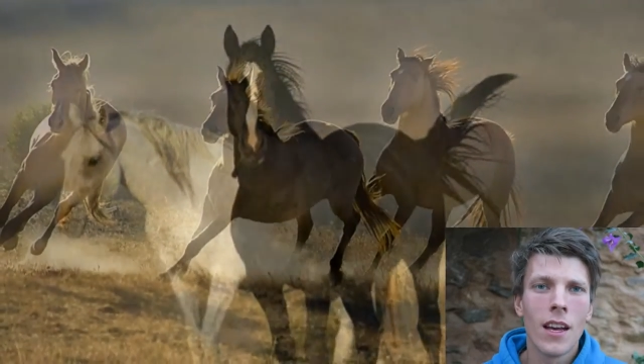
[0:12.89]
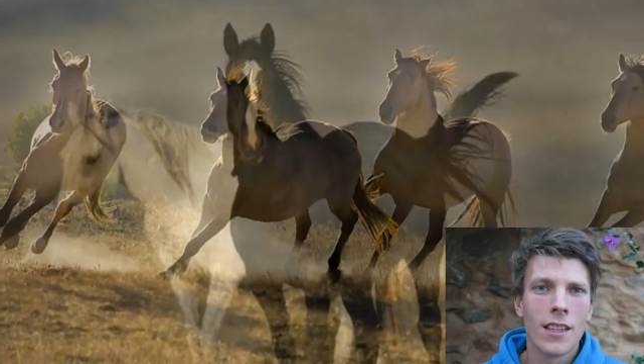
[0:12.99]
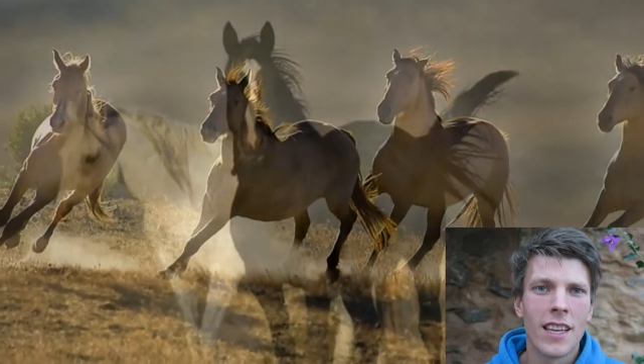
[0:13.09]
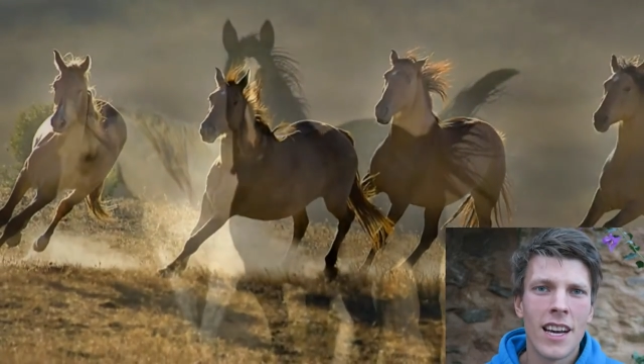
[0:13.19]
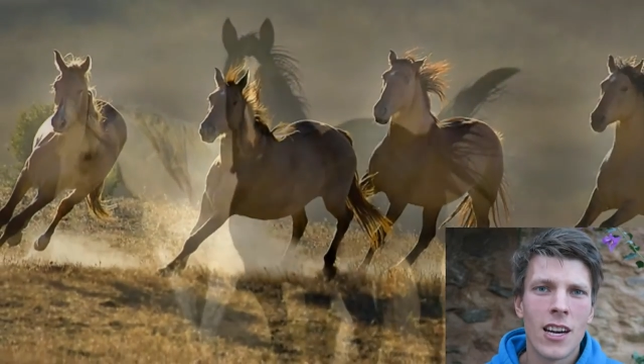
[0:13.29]

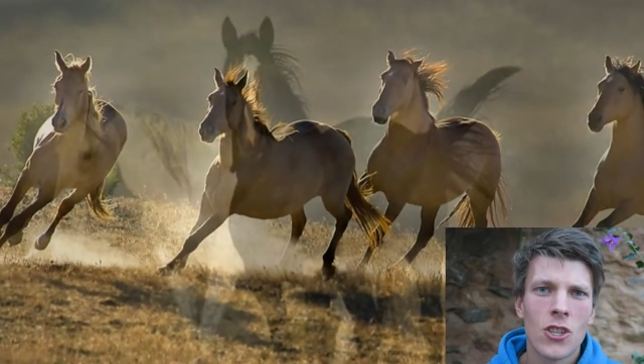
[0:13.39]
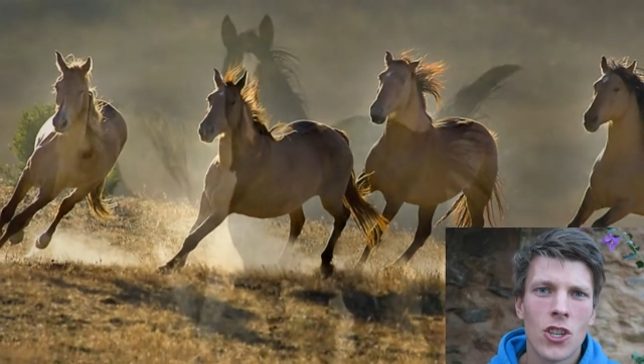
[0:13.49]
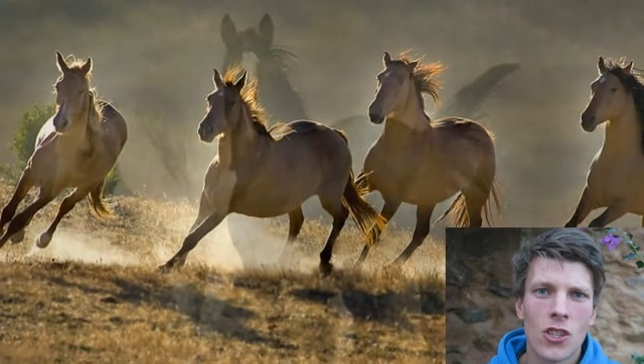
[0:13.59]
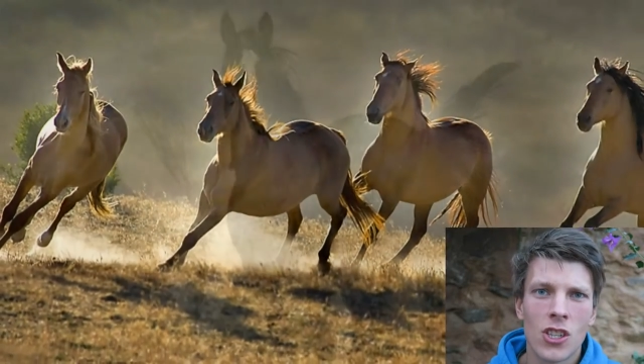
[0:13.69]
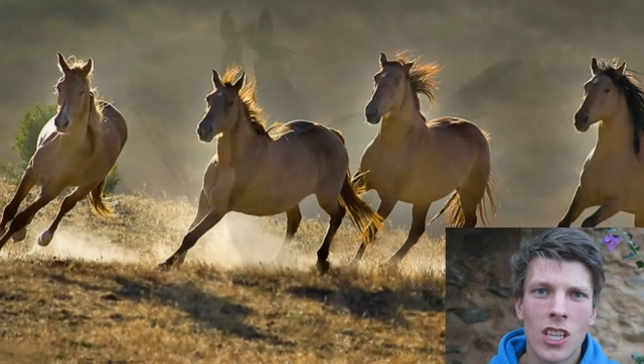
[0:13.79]
They are
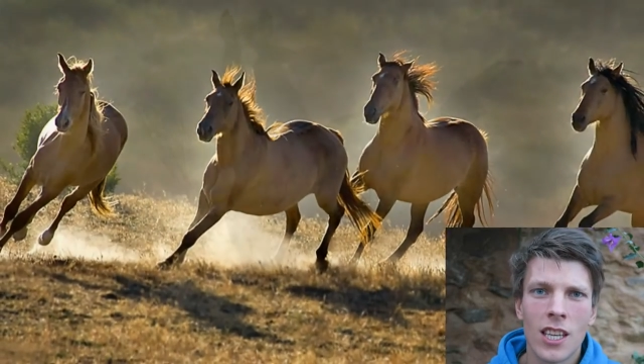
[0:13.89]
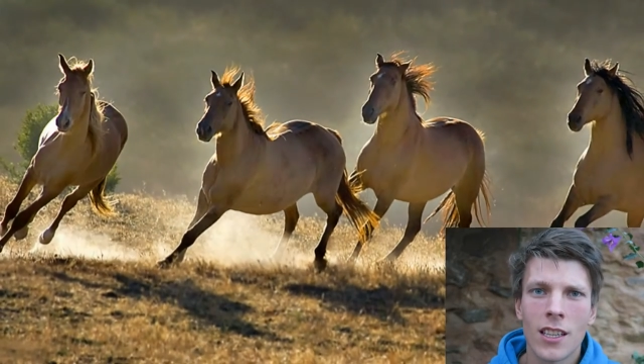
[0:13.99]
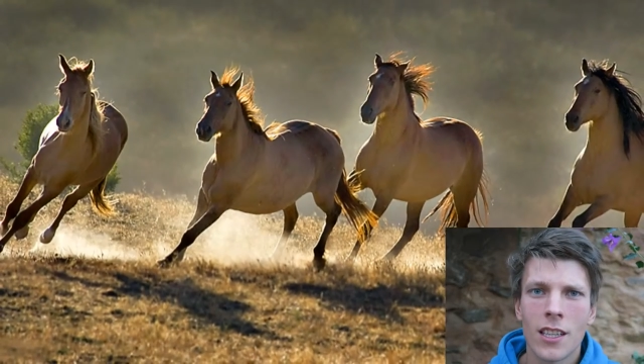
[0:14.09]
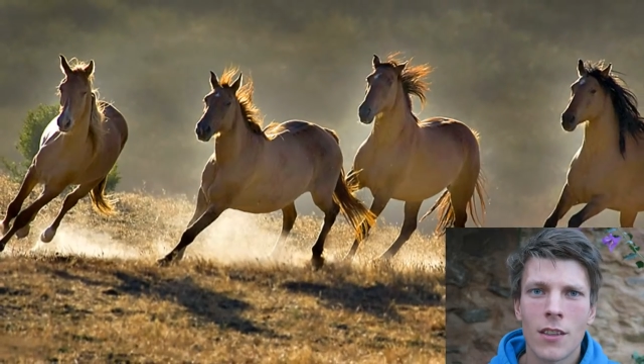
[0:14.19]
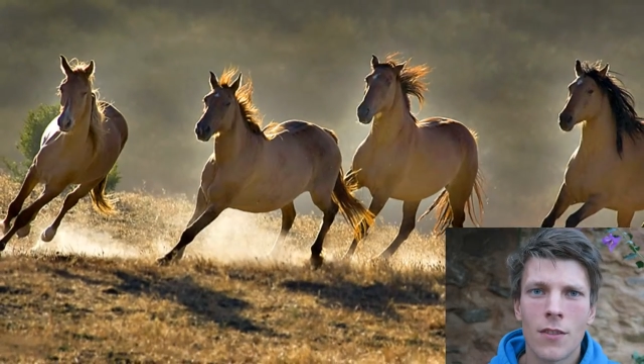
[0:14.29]
just
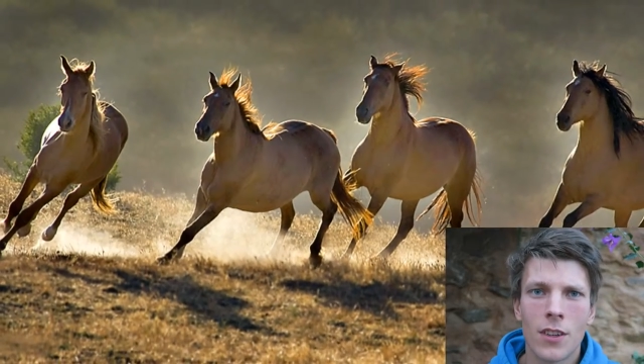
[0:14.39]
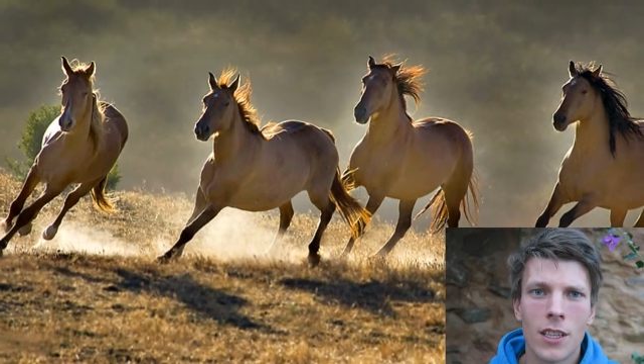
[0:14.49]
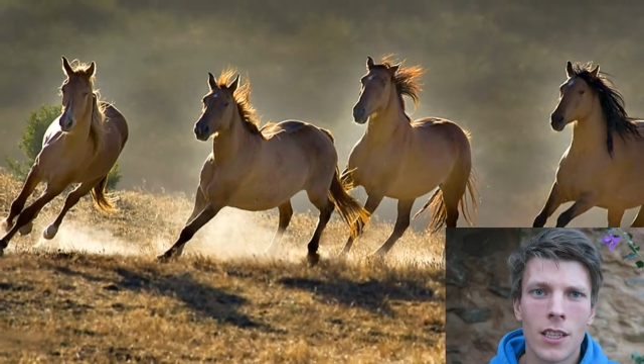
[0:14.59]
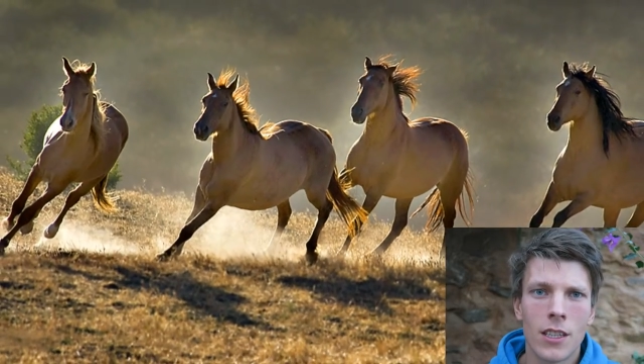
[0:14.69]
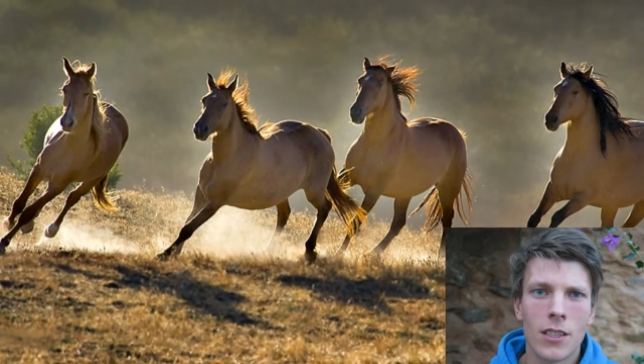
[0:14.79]
dealing
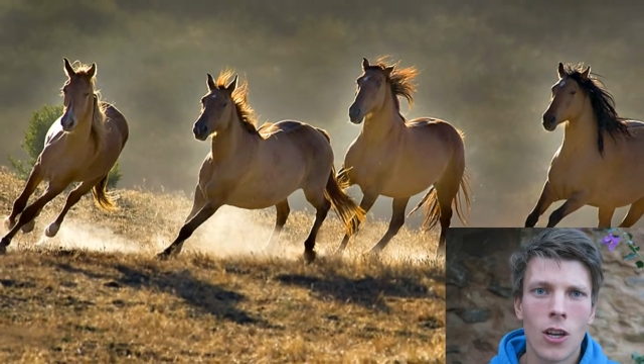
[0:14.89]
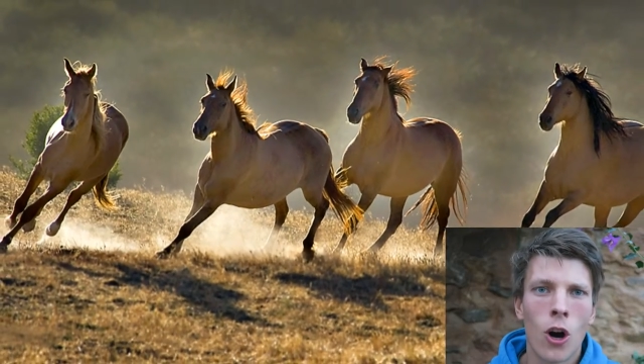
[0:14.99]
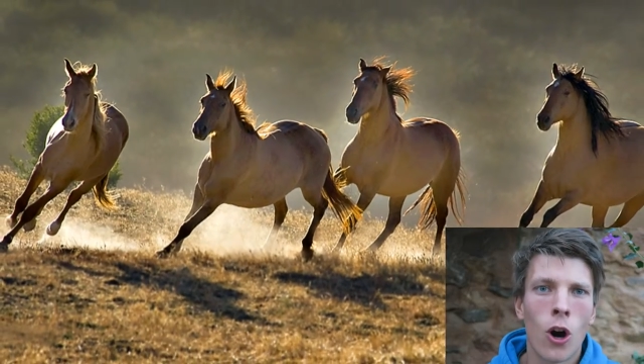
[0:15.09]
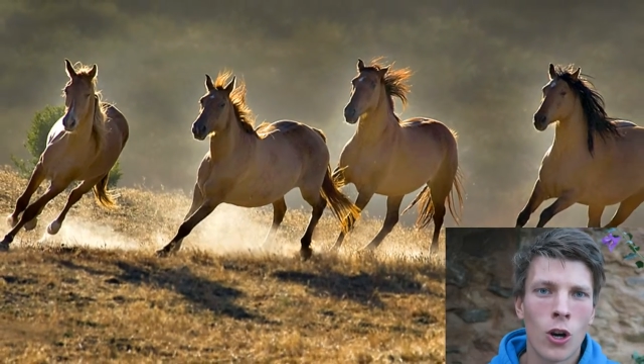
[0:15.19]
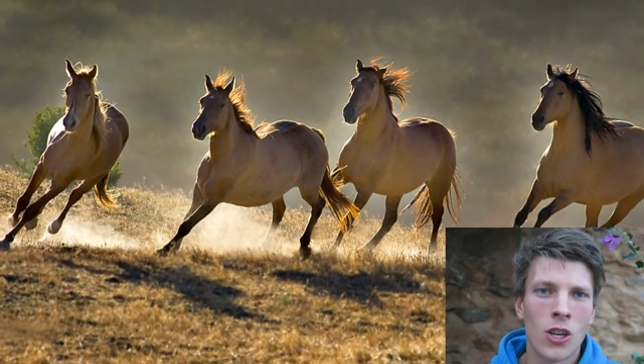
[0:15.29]
with
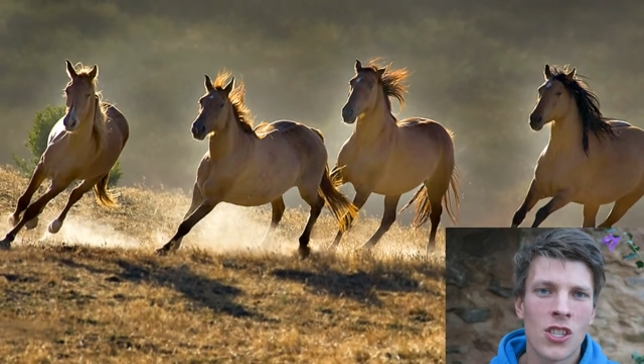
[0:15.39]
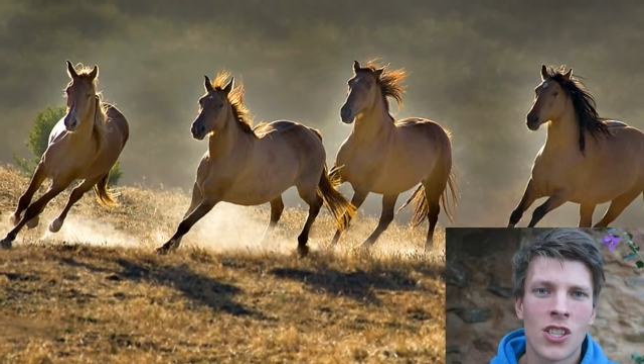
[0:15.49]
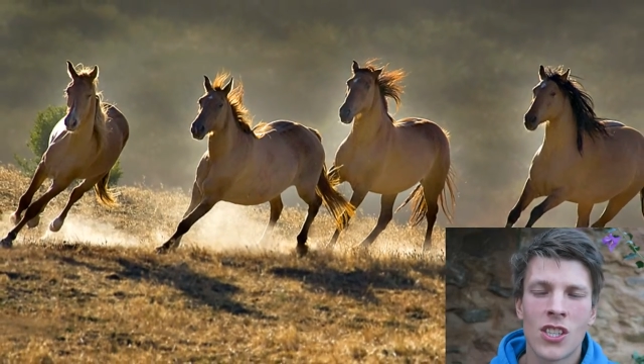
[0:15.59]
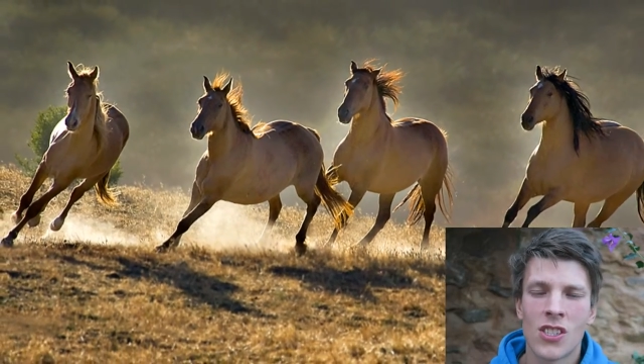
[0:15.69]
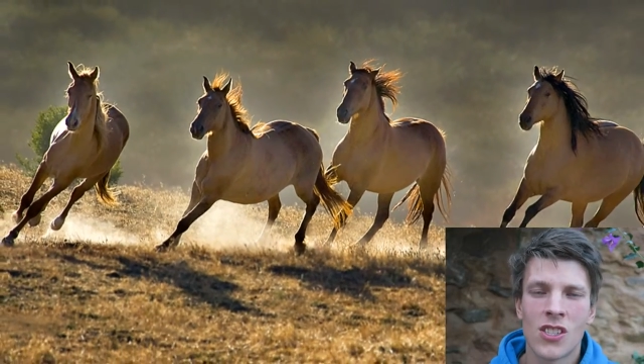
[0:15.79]

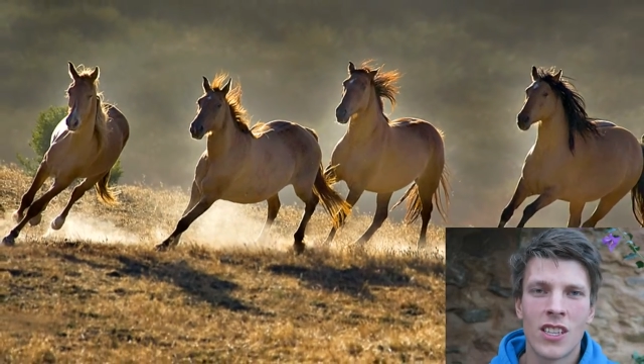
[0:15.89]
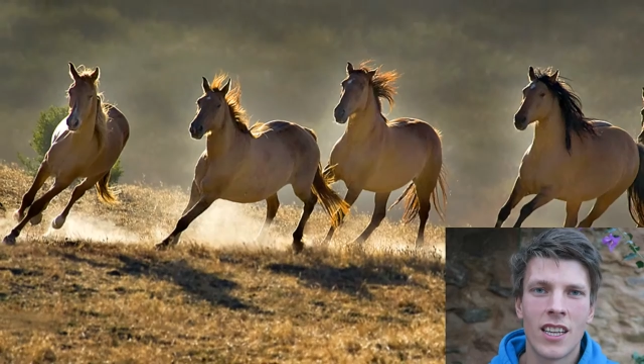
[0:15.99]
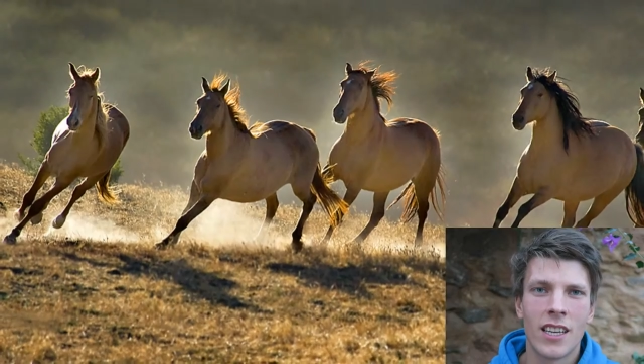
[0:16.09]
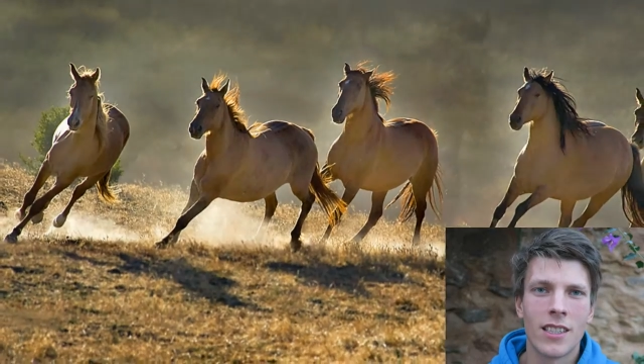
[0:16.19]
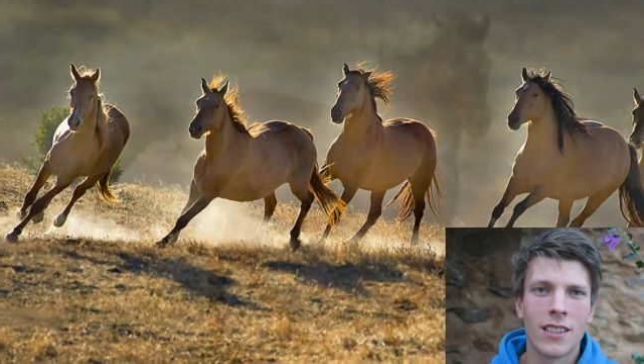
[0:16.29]
horses
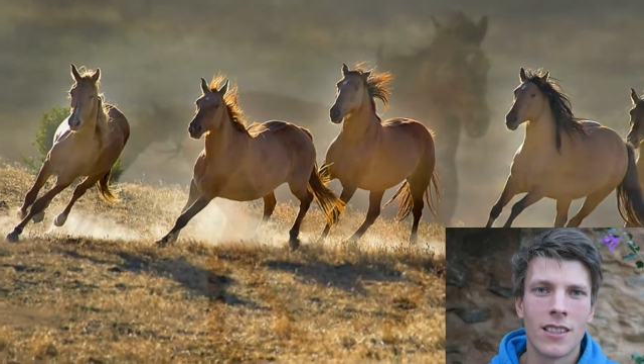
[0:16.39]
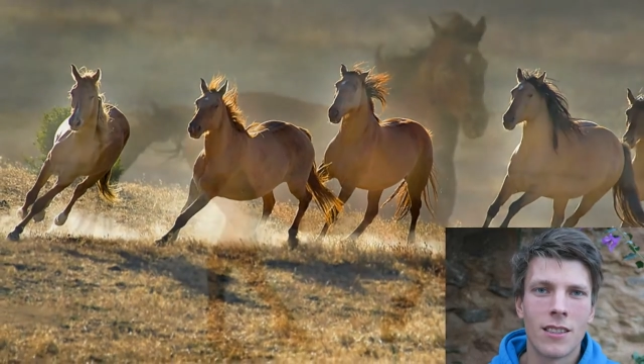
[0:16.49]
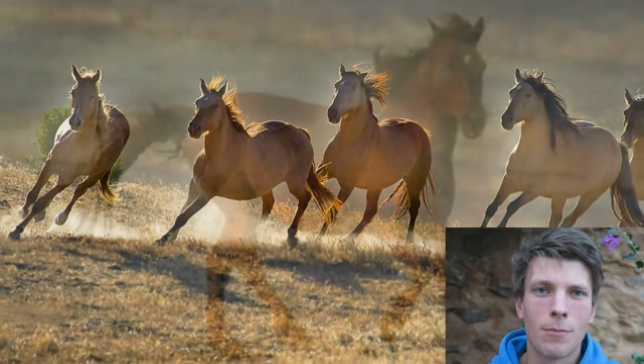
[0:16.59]
that